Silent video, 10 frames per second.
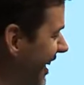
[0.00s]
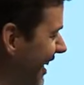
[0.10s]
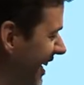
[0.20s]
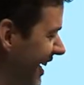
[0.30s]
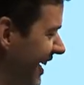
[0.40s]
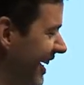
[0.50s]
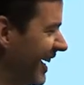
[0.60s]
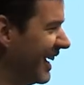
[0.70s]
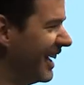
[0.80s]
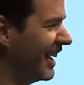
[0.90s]

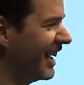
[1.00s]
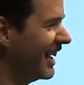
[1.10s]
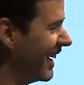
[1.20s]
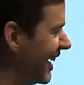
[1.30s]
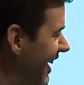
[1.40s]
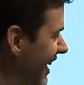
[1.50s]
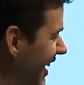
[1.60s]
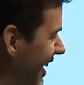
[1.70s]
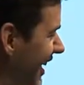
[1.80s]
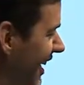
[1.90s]

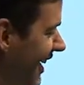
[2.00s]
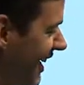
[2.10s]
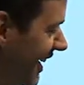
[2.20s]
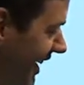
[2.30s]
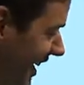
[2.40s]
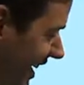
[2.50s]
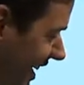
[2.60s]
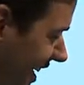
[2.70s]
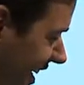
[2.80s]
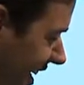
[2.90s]

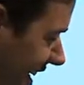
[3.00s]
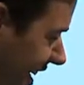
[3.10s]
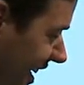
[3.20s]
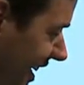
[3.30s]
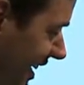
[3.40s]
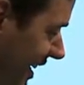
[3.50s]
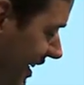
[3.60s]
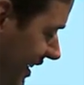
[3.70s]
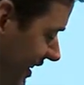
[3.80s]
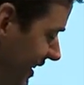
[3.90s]

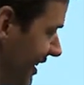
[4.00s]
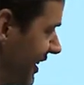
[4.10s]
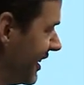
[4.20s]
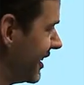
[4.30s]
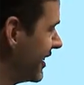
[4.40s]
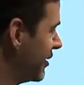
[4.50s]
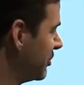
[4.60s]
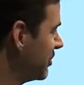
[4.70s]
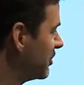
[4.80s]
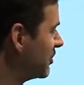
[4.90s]

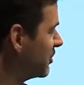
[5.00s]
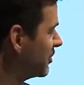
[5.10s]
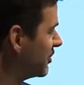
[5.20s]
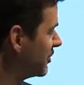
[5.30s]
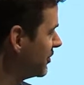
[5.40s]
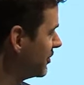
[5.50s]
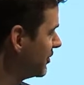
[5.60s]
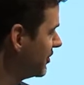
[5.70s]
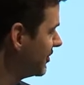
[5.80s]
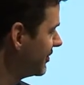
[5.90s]

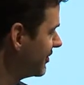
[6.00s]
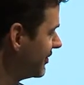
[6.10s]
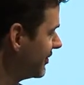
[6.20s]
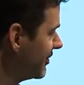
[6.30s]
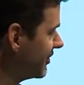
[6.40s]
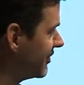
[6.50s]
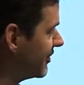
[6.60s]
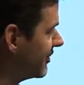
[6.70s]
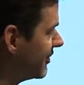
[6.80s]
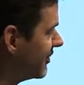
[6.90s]

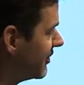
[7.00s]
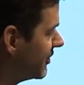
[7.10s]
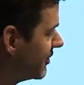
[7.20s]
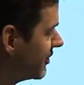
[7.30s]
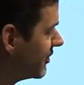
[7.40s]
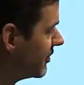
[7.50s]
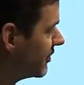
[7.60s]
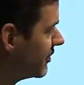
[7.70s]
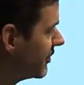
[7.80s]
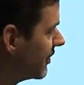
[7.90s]
The person shown says nothing.